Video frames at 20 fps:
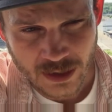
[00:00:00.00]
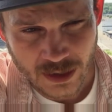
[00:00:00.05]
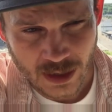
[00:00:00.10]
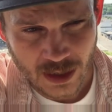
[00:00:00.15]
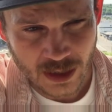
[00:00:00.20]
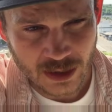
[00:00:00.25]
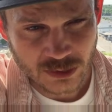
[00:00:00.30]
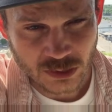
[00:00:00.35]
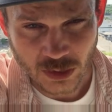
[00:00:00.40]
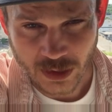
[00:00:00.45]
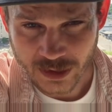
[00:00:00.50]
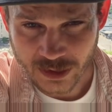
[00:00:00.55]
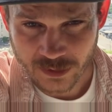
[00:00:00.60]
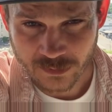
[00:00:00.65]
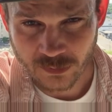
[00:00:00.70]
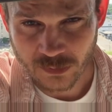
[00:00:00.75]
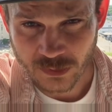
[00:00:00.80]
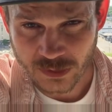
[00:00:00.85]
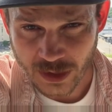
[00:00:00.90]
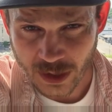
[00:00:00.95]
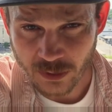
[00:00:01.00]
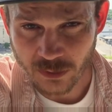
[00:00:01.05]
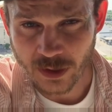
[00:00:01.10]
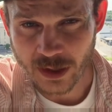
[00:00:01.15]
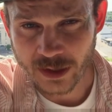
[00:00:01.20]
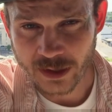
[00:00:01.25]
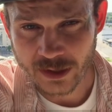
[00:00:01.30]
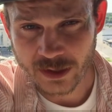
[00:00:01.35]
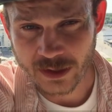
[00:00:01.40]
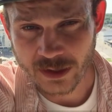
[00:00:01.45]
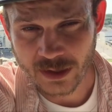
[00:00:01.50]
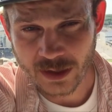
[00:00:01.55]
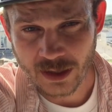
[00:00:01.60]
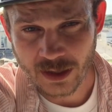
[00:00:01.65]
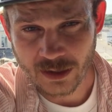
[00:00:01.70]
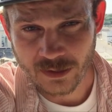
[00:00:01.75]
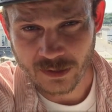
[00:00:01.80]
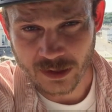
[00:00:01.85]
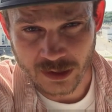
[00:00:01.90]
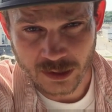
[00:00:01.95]
uh, so I can get ready
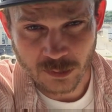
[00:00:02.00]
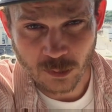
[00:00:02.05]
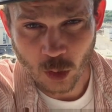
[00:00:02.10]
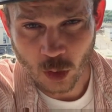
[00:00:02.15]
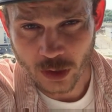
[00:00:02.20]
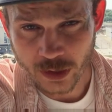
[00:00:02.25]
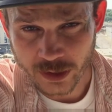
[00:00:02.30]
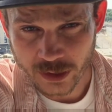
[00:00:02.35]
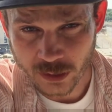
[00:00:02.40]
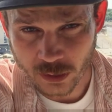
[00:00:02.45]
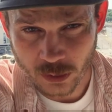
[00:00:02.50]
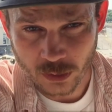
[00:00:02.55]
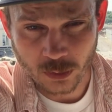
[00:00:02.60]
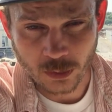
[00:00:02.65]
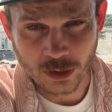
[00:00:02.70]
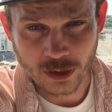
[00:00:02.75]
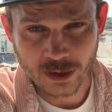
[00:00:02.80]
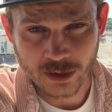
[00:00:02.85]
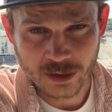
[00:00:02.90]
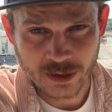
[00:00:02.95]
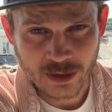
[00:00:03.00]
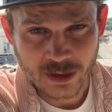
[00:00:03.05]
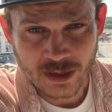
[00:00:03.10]
uh, in the morning, go to work